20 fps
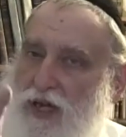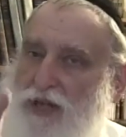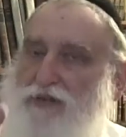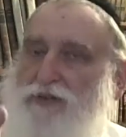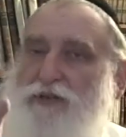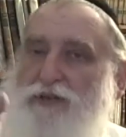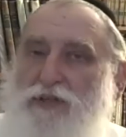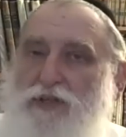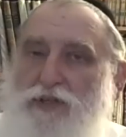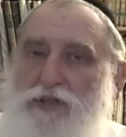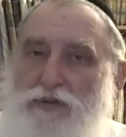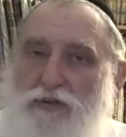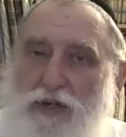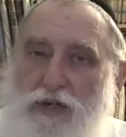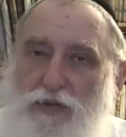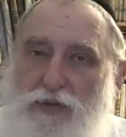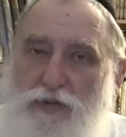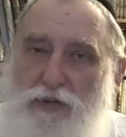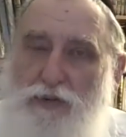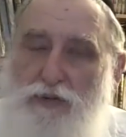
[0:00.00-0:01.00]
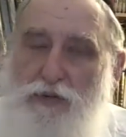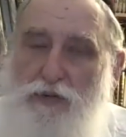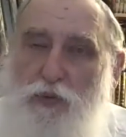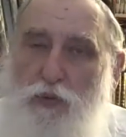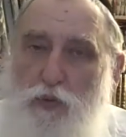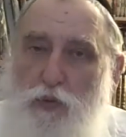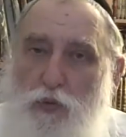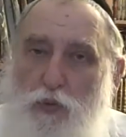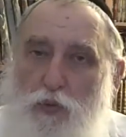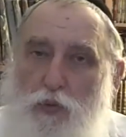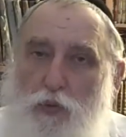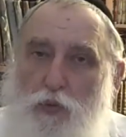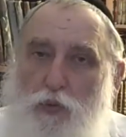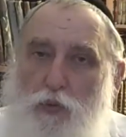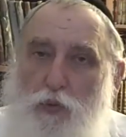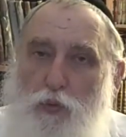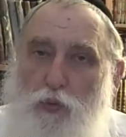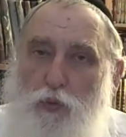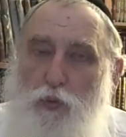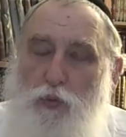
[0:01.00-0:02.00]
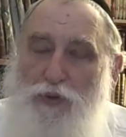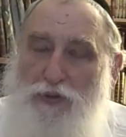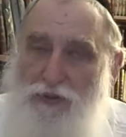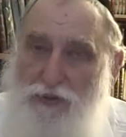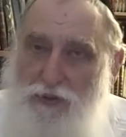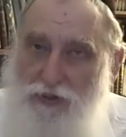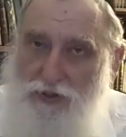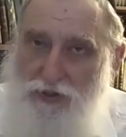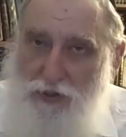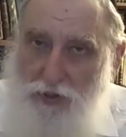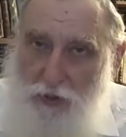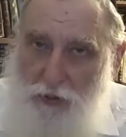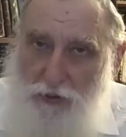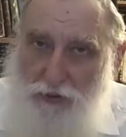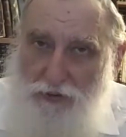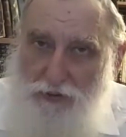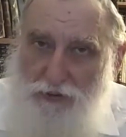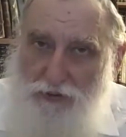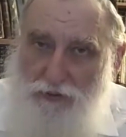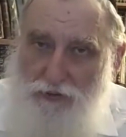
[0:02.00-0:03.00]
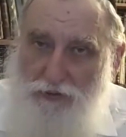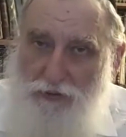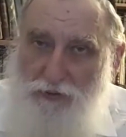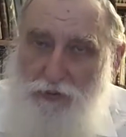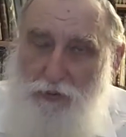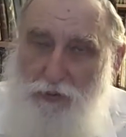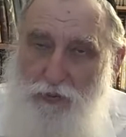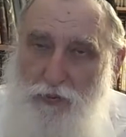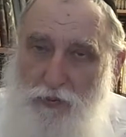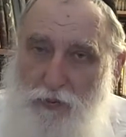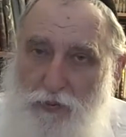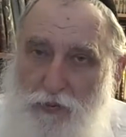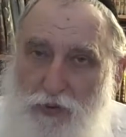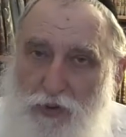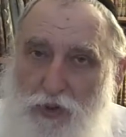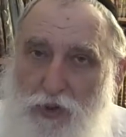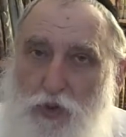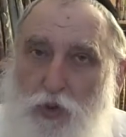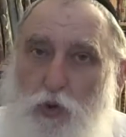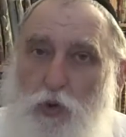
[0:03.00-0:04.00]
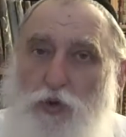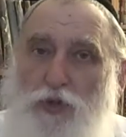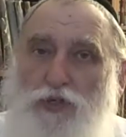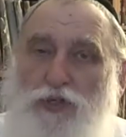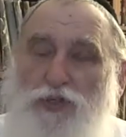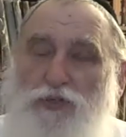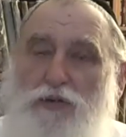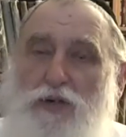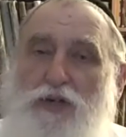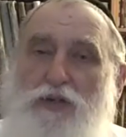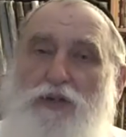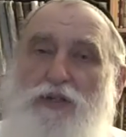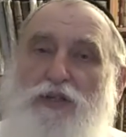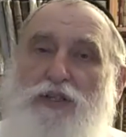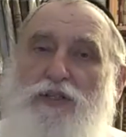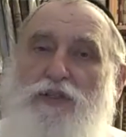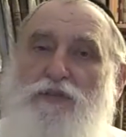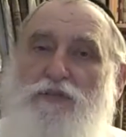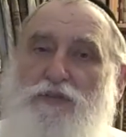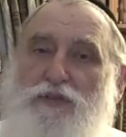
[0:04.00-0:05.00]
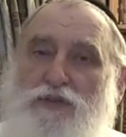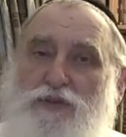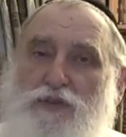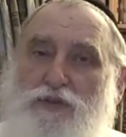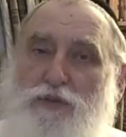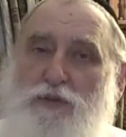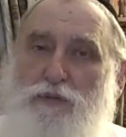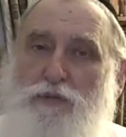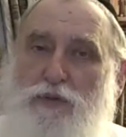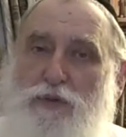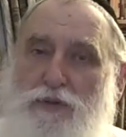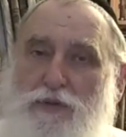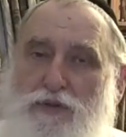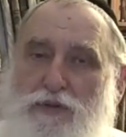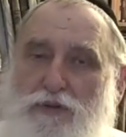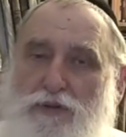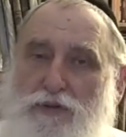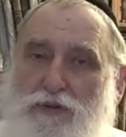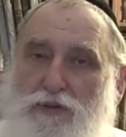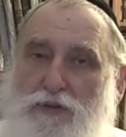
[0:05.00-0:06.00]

either to struggle with his soul or to struggle in the physical world.